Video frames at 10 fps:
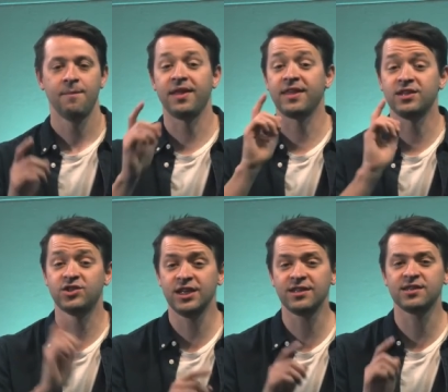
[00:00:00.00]
But then
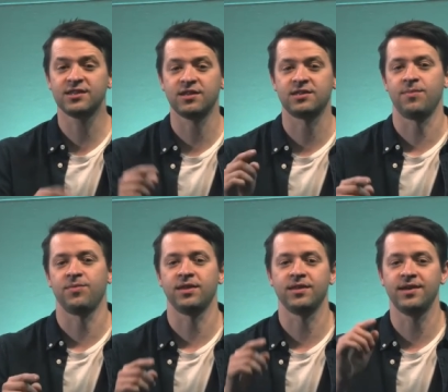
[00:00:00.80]
Jesus does
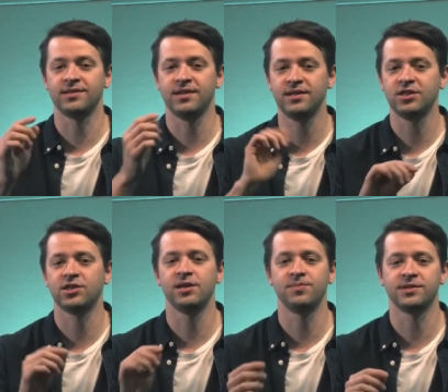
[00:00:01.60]
something that is
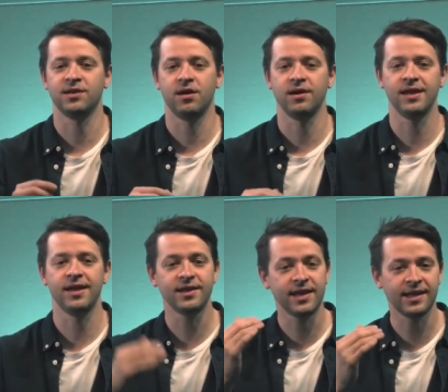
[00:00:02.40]
initially bizarre. He,
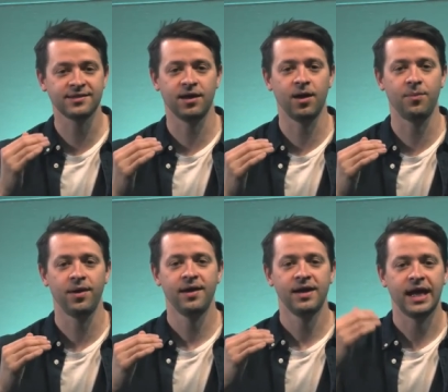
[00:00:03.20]
he gets up
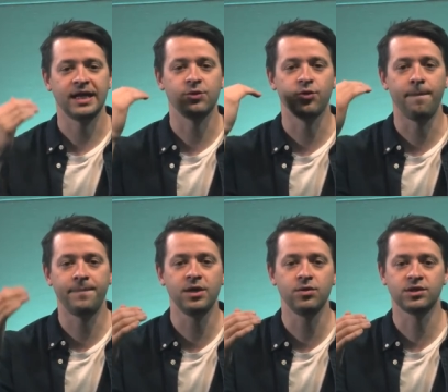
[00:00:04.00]
and he
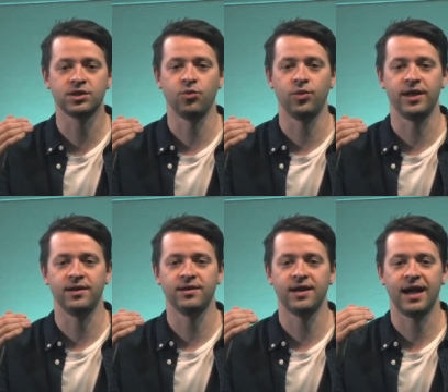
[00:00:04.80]
rebukes the
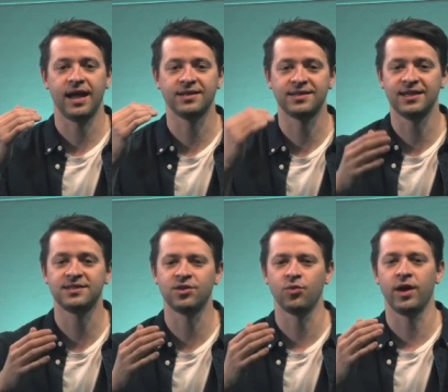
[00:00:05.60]
wind and says
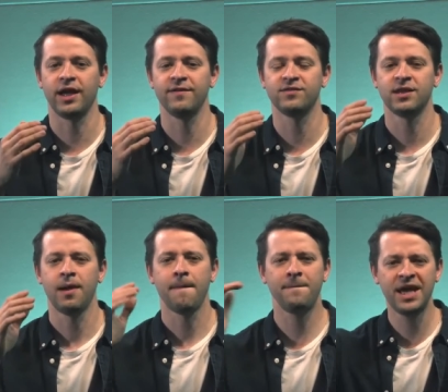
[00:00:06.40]
to the waves,
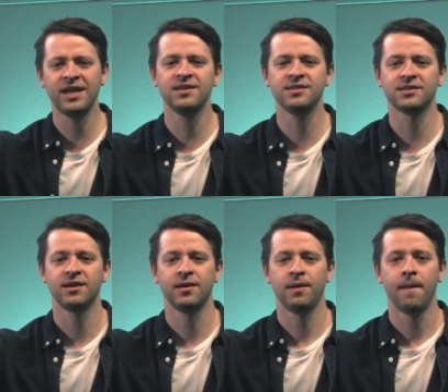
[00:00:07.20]
Peace,
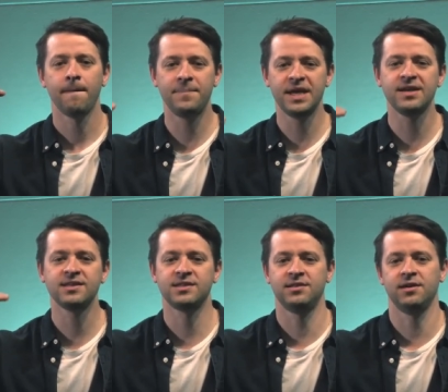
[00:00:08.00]
be
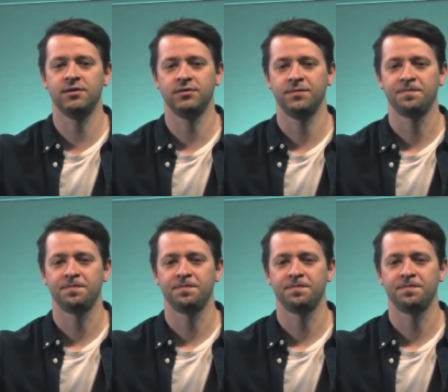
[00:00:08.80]
still.